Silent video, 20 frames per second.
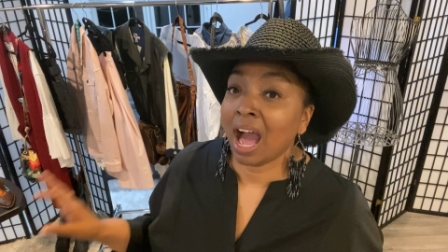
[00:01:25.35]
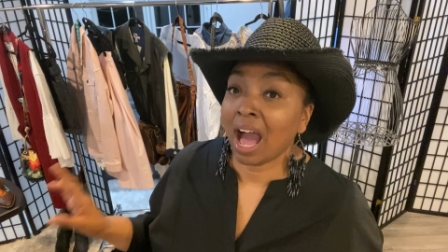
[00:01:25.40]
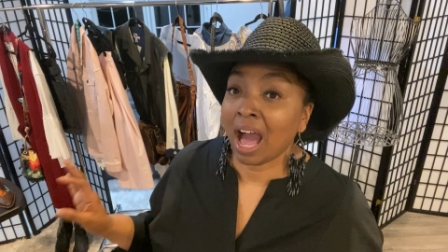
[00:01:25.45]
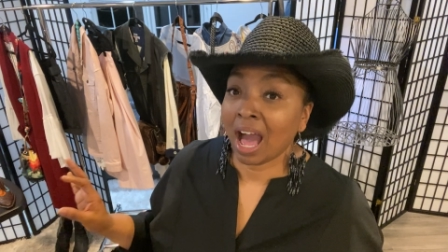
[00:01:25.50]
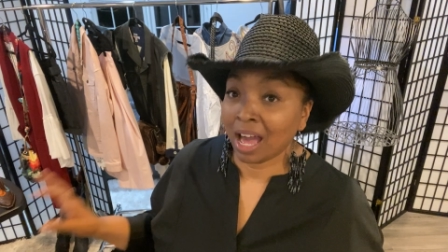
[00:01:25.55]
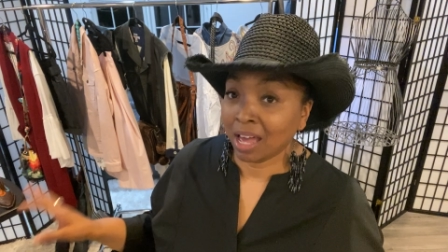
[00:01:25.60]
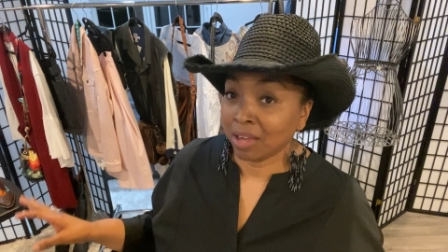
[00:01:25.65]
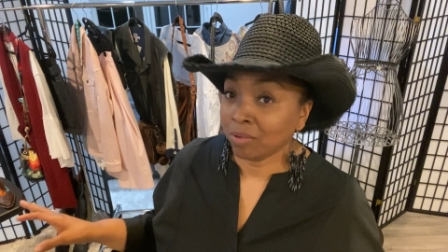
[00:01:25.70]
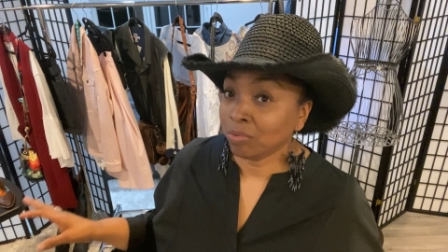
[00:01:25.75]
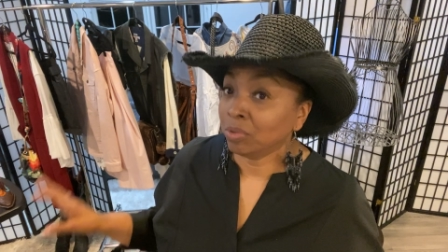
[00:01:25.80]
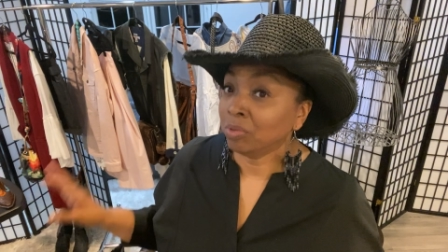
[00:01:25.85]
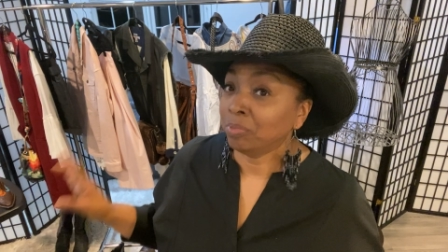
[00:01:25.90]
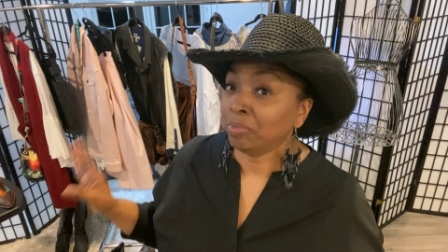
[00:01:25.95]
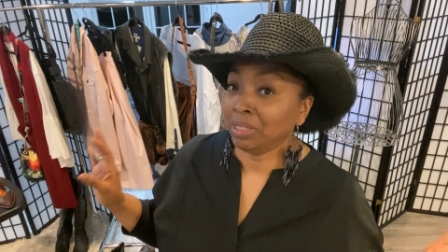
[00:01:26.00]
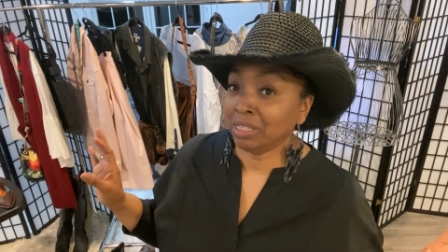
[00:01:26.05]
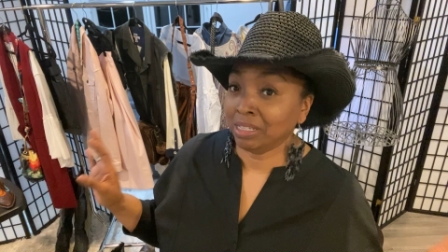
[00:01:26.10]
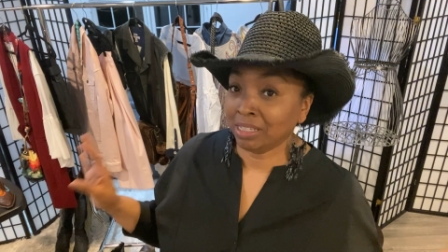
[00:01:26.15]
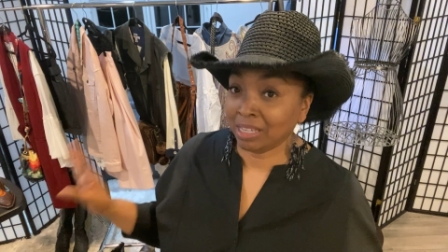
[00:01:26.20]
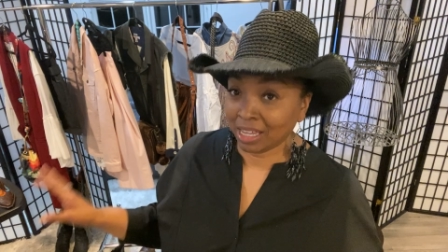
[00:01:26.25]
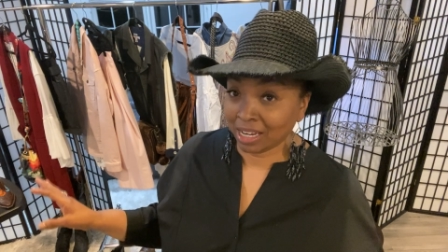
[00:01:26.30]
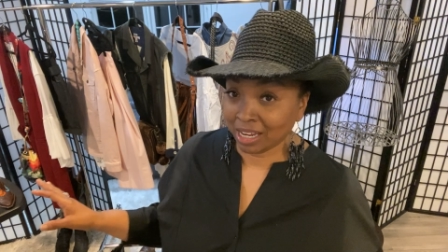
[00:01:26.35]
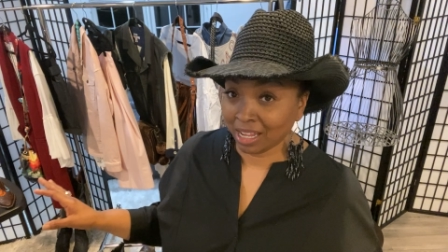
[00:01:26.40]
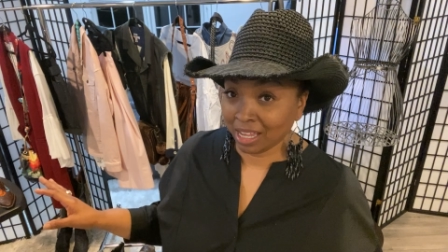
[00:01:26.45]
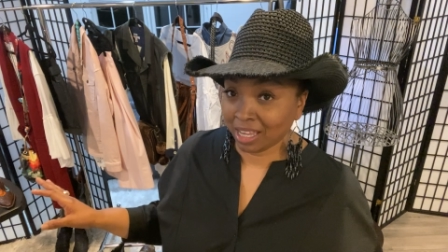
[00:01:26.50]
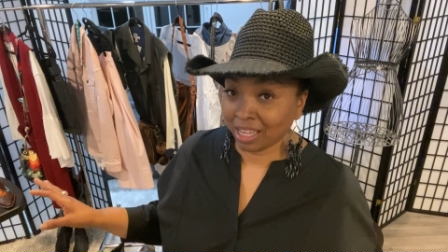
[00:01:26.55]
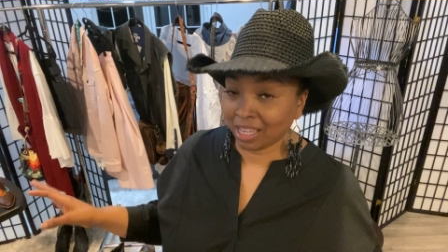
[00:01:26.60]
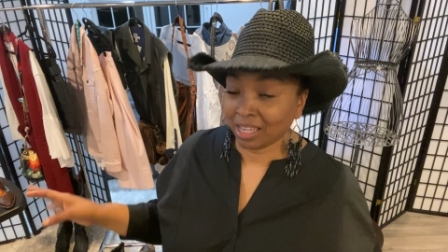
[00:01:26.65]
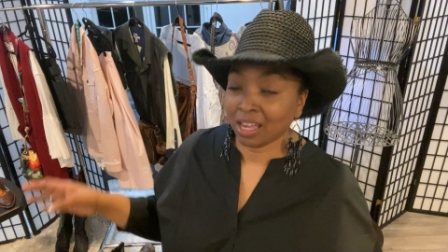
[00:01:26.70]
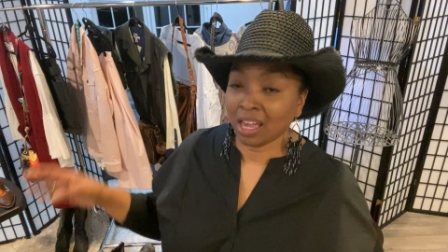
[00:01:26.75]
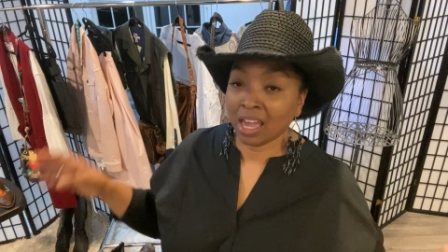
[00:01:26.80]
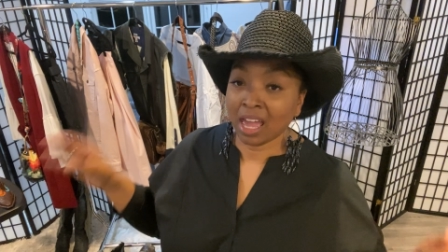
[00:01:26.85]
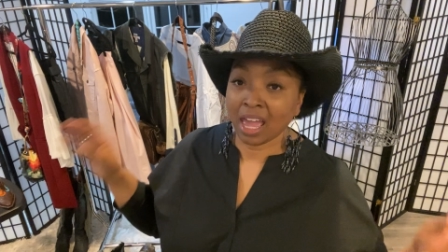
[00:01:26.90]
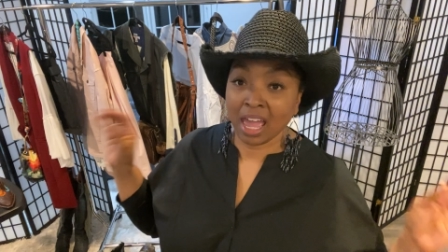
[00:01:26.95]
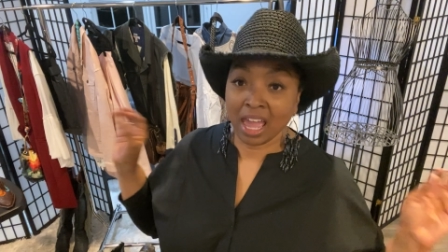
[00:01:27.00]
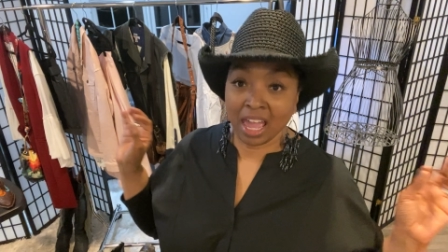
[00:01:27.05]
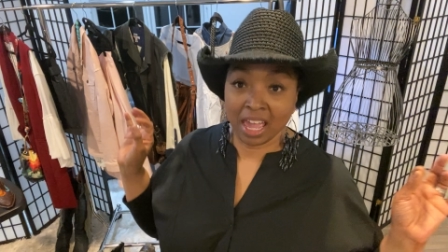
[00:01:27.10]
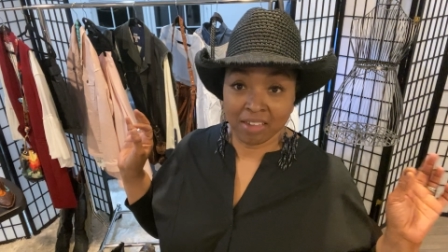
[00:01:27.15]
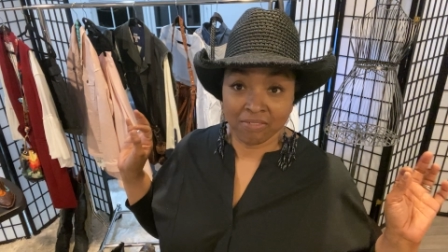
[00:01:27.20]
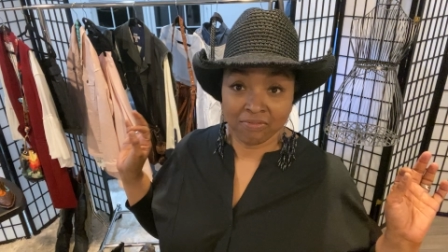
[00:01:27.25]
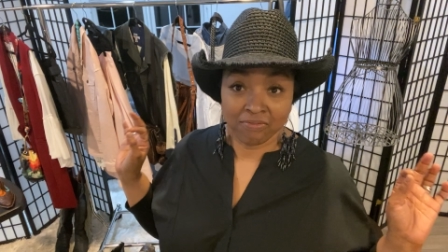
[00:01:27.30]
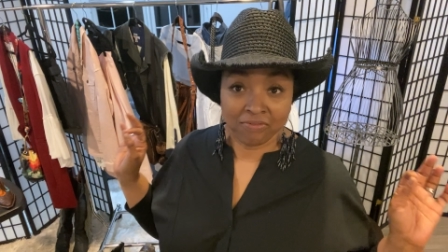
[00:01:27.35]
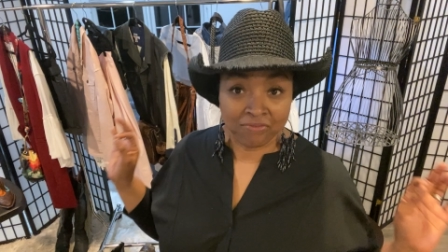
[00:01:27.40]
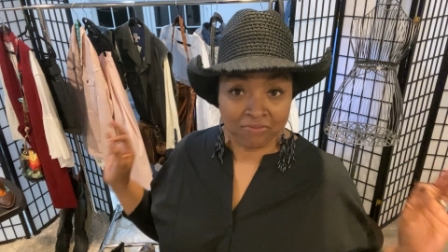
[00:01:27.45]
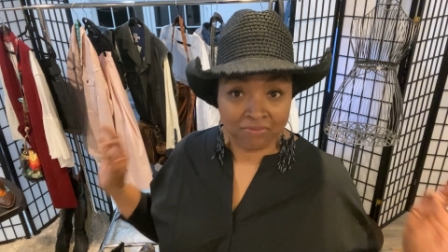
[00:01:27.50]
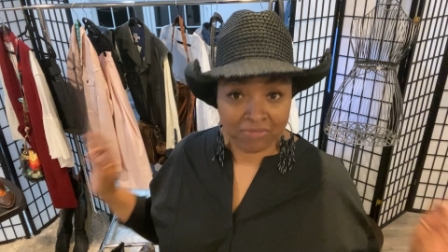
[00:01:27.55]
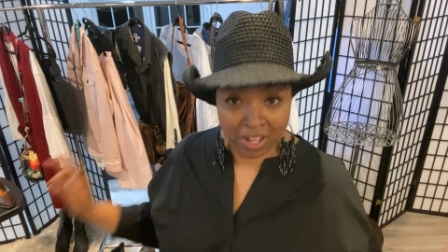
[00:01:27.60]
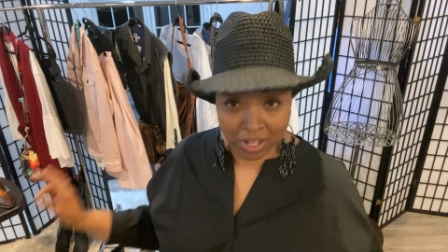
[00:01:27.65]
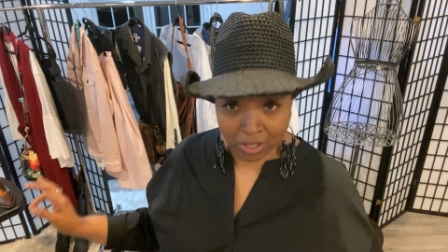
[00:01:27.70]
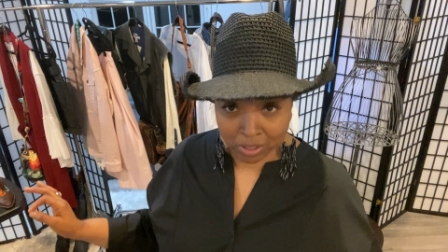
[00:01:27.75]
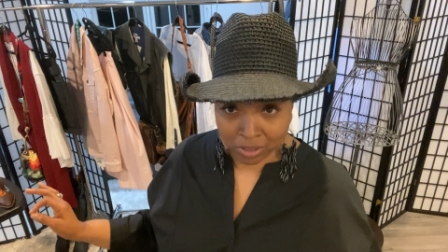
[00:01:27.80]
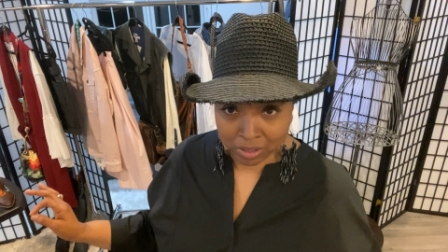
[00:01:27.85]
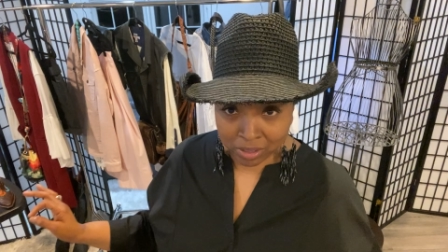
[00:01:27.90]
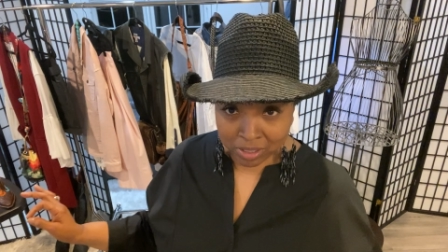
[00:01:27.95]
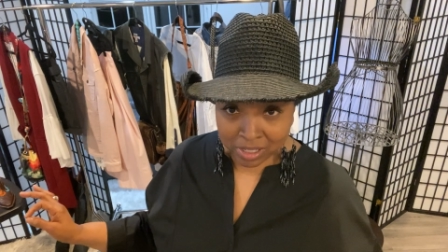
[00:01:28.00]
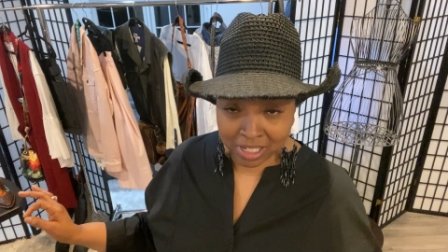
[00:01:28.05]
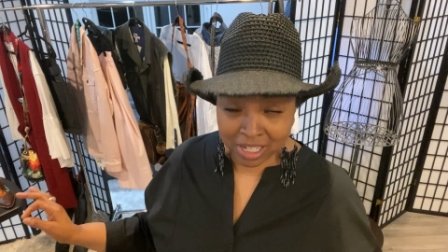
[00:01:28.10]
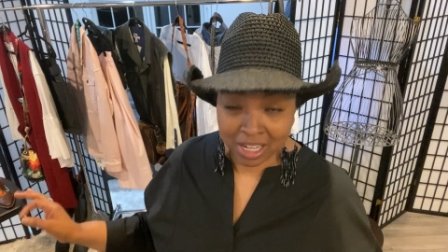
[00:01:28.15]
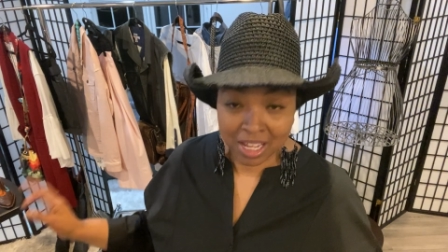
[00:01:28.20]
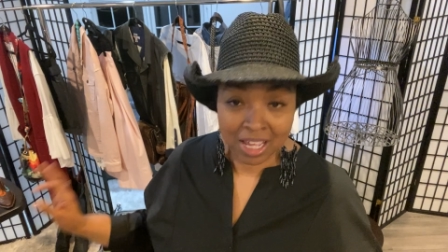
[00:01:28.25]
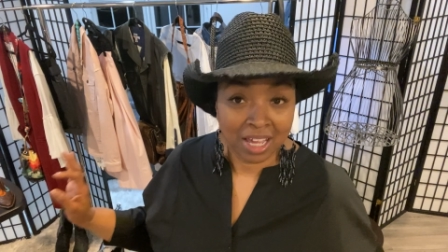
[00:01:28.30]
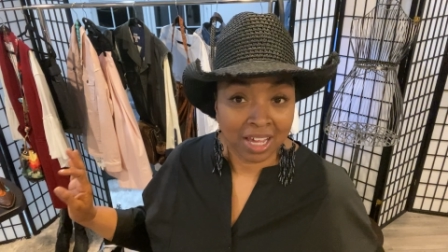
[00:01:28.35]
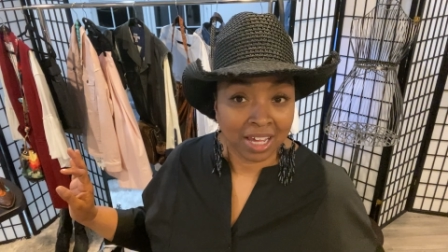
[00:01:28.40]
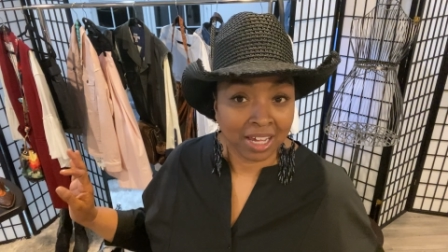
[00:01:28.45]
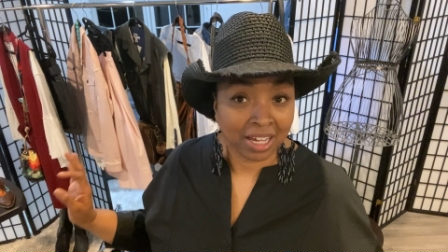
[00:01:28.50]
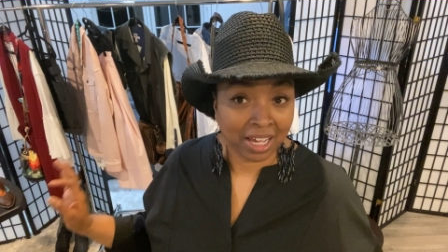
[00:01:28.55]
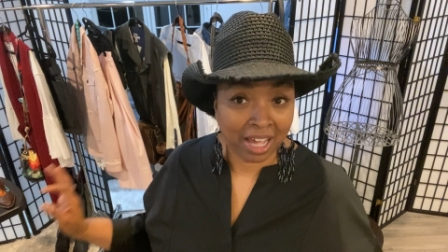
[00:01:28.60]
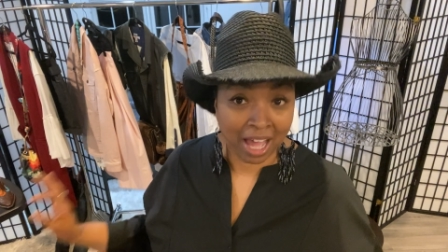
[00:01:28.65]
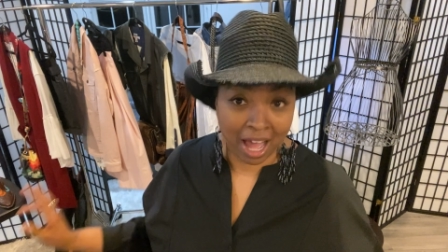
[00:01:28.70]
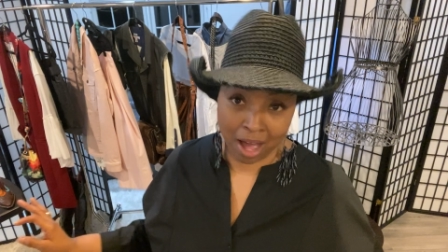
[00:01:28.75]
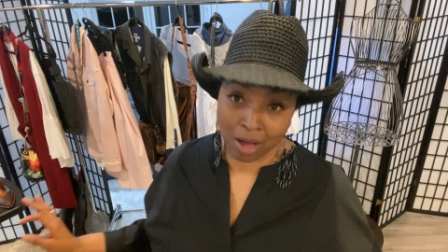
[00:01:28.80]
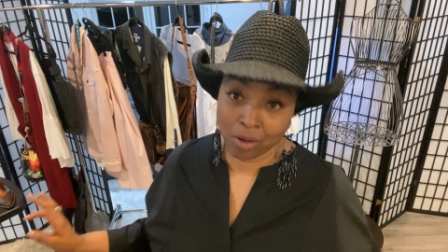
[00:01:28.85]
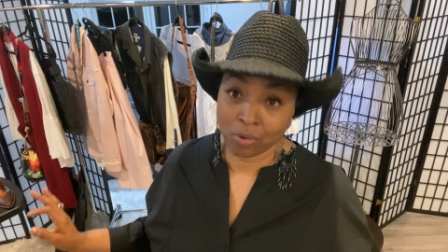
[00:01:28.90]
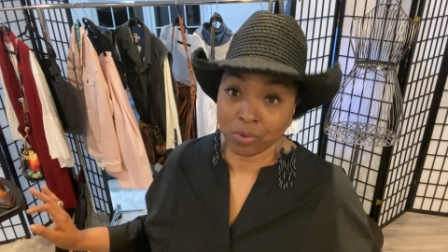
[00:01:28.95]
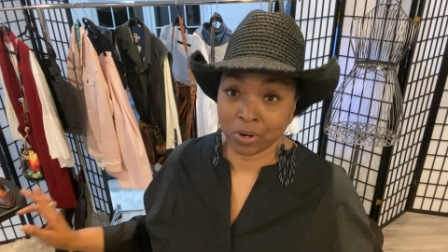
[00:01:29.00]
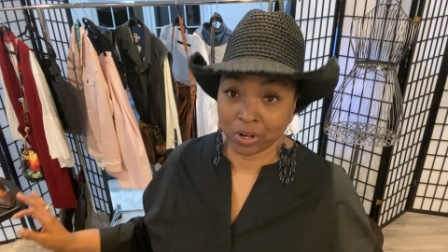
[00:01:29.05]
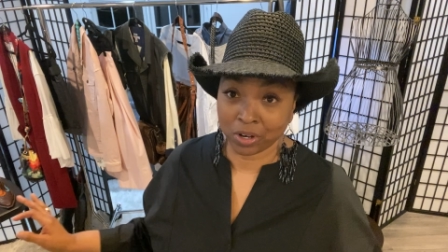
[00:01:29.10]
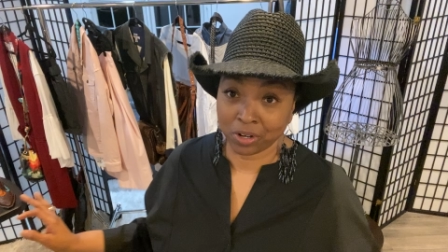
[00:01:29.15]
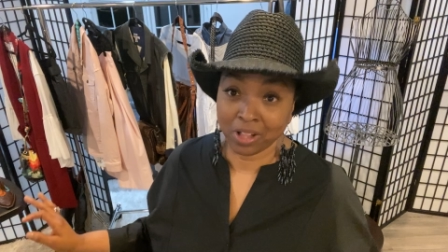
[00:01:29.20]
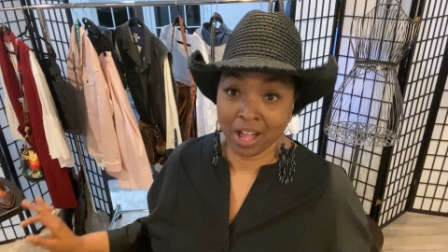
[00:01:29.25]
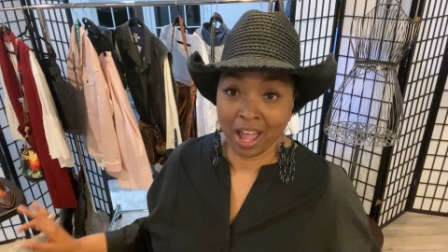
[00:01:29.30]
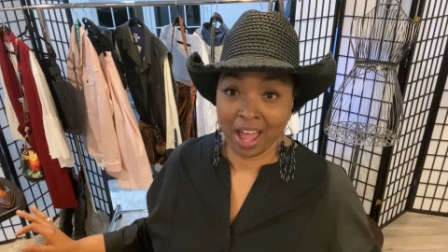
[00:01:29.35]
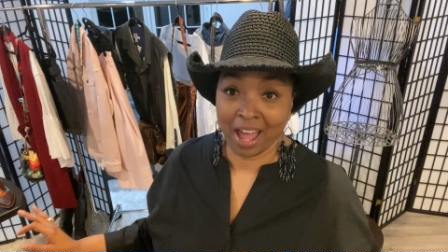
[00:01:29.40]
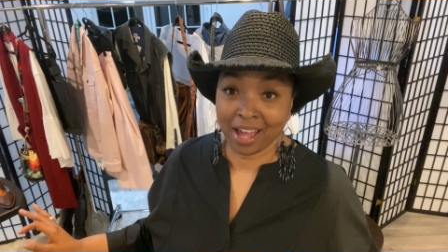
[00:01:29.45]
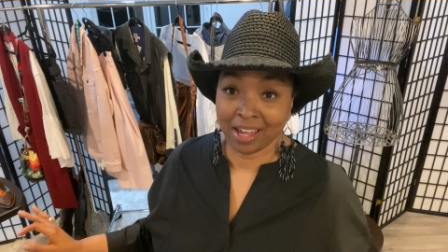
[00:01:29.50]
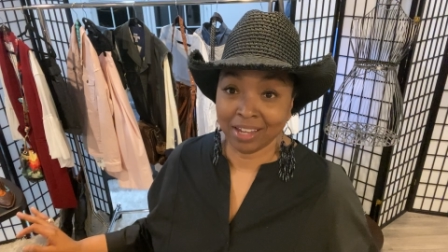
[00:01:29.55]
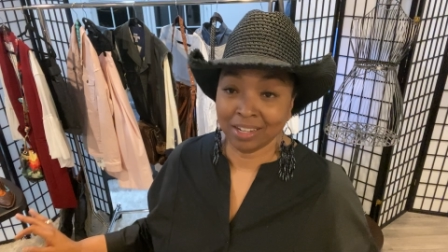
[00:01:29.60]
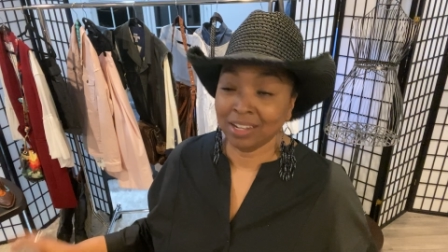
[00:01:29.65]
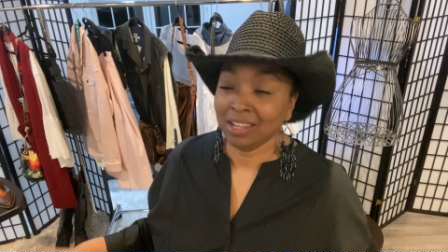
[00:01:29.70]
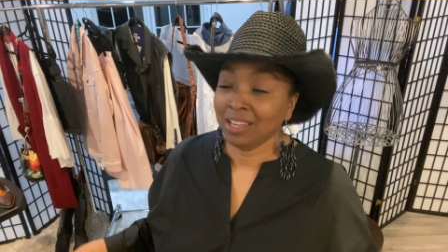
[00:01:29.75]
I will be getting a felt cowgirl hat